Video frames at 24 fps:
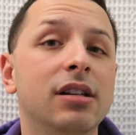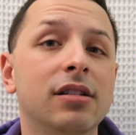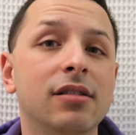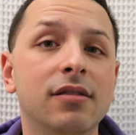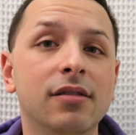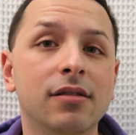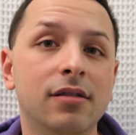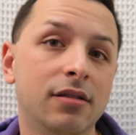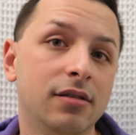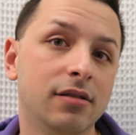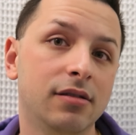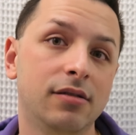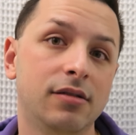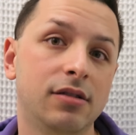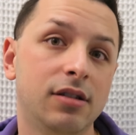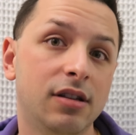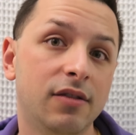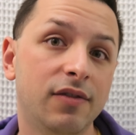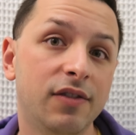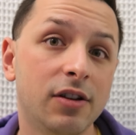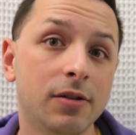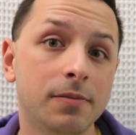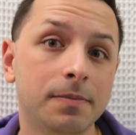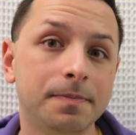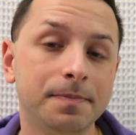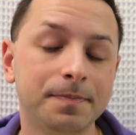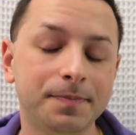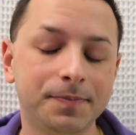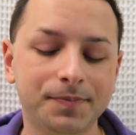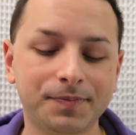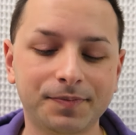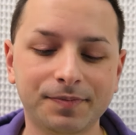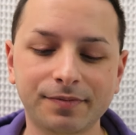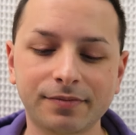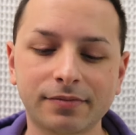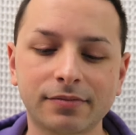in to the film.
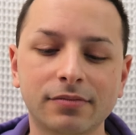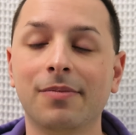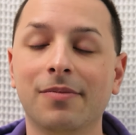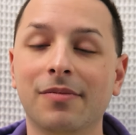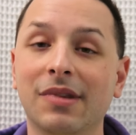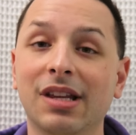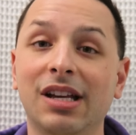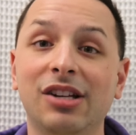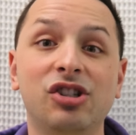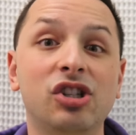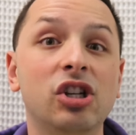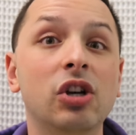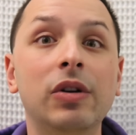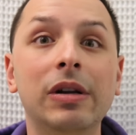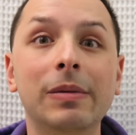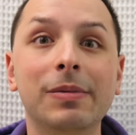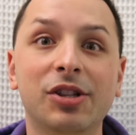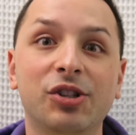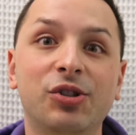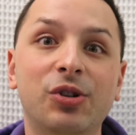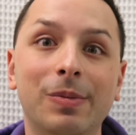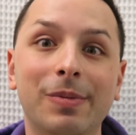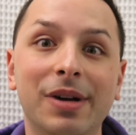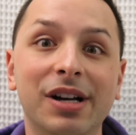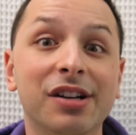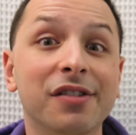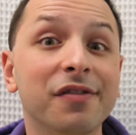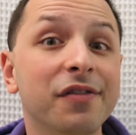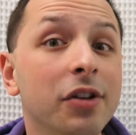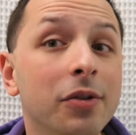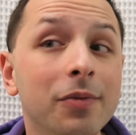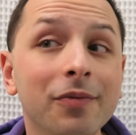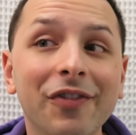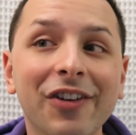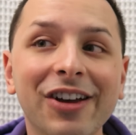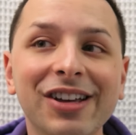I showed up the Tribeca
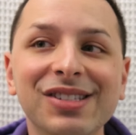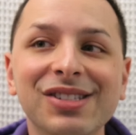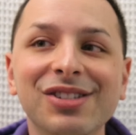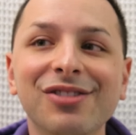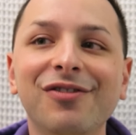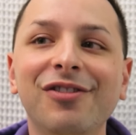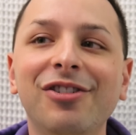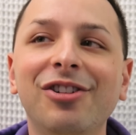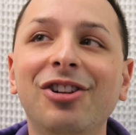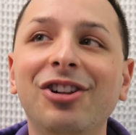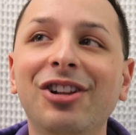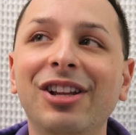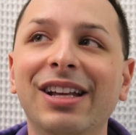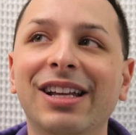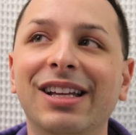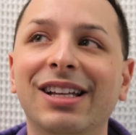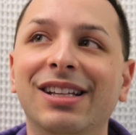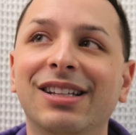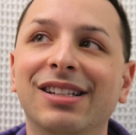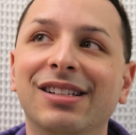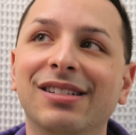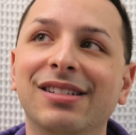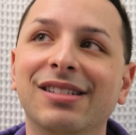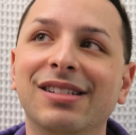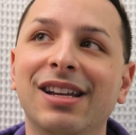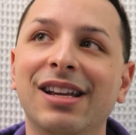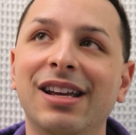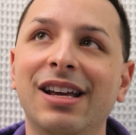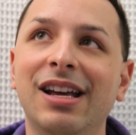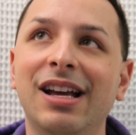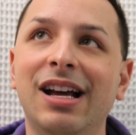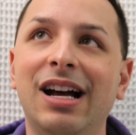Film Festival and